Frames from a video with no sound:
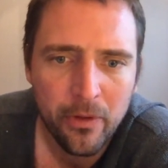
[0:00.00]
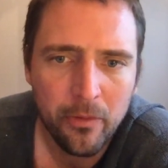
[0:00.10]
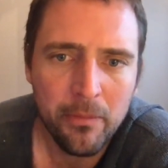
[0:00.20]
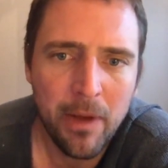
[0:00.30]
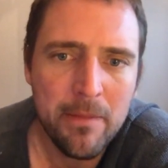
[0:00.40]

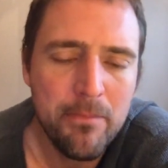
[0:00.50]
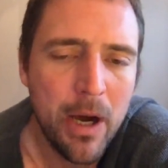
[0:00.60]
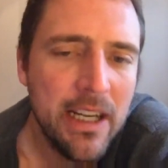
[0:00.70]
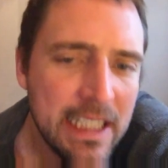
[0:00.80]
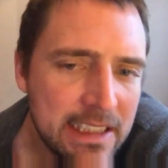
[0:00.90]
when my
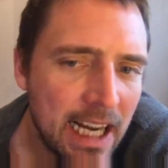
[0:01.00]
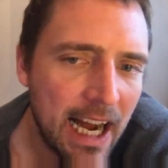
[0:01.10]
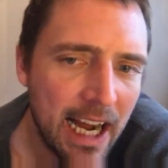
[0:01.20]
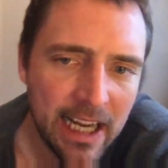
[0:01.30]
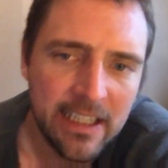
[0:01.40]
buddy
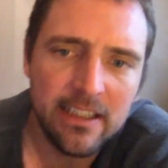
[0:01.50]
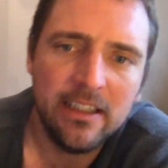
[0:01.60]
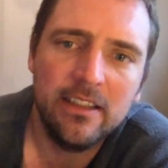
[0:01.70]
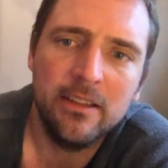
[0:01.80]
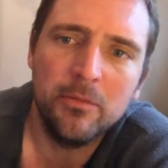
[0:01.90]
died,
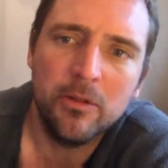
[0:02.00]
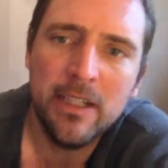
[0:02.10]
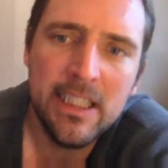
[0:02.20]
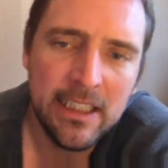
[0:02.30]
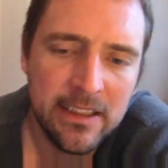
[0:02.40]
the
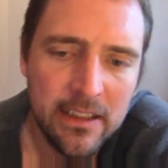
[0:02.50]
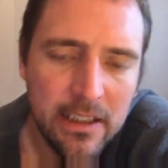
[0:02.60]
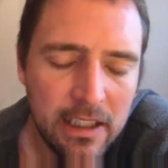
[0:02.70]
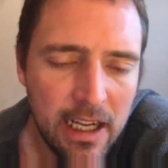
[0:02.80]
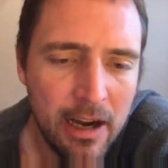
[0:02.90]
Marine,
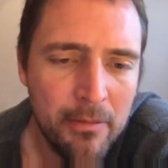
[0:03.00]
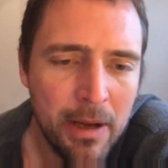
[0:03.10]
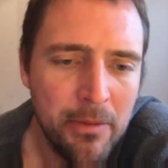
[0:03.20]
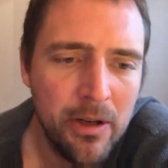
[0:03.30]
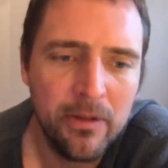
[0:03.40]
I
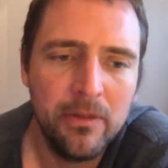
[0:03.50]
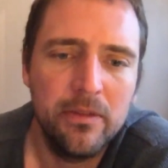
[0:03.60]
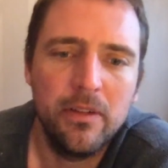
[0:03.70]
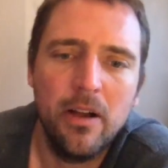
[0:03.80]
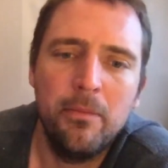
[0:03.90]
remember
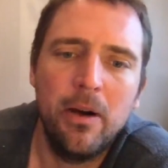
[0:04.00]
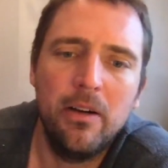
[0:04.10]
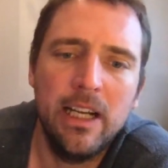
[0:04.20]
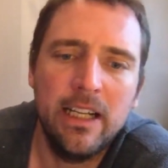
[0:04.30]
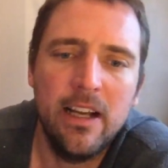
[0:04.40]

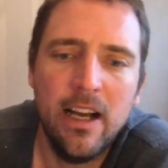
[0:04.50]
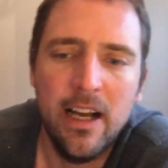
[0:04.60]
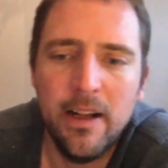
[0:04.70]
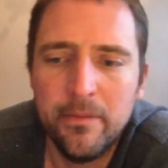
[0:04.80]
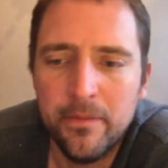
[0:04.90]
like. Uh,